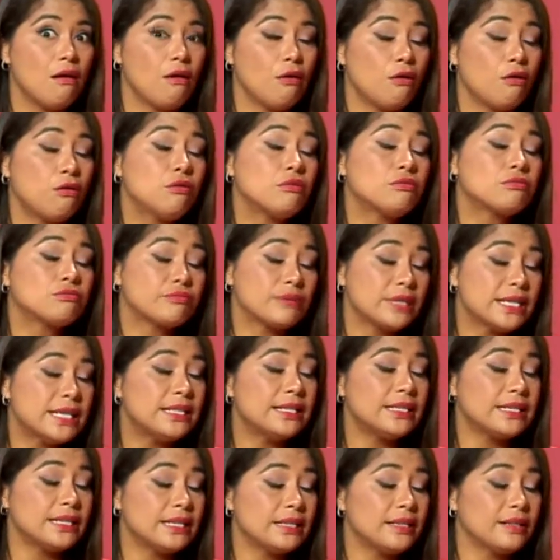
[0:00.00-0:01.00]
who
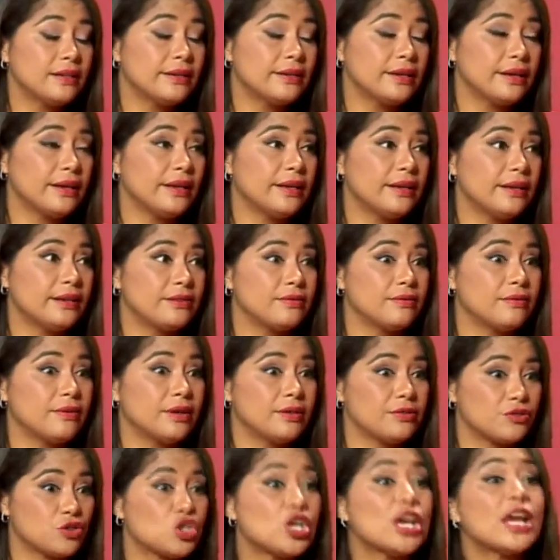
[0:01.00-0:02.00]
really
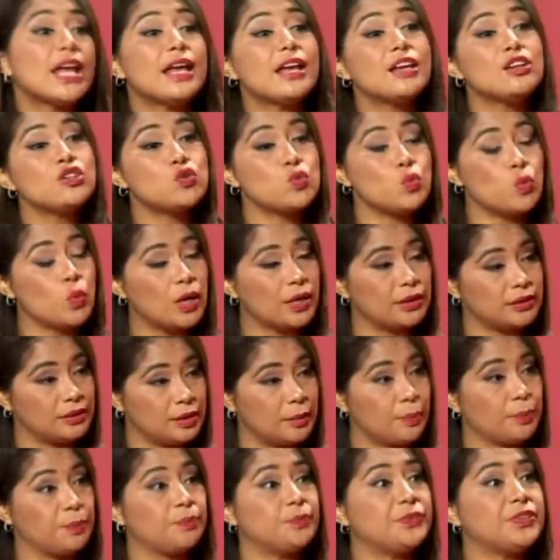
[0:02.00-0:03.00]
change what
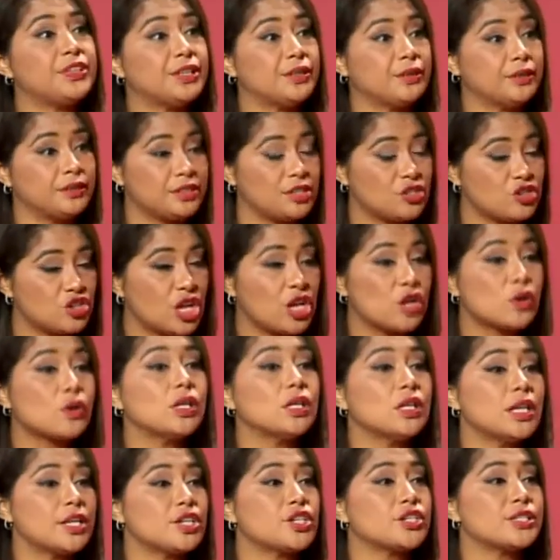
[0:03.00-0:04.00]
the general
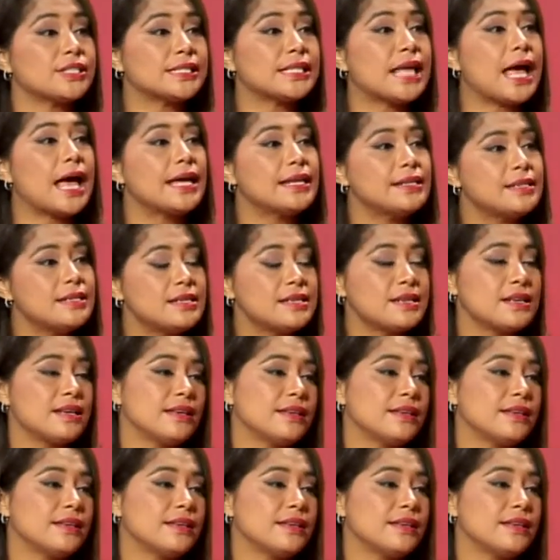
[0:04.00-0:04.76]
the understanding